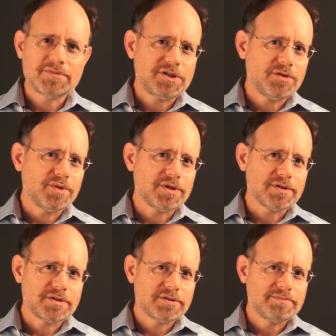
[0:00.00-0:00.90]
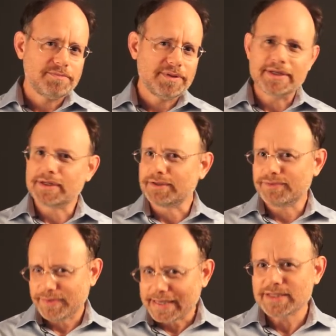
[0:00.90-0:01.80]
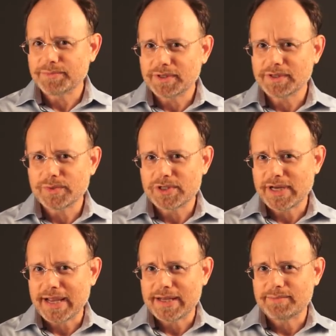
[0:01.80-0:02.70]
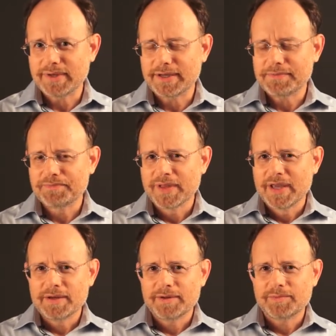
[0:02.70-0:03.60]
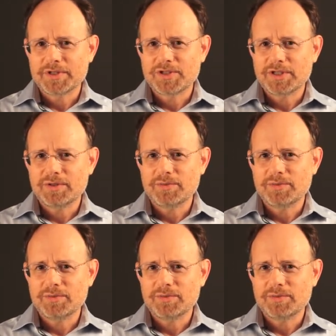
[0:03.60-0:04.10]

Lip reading: She was politically flexible when she had to be, but she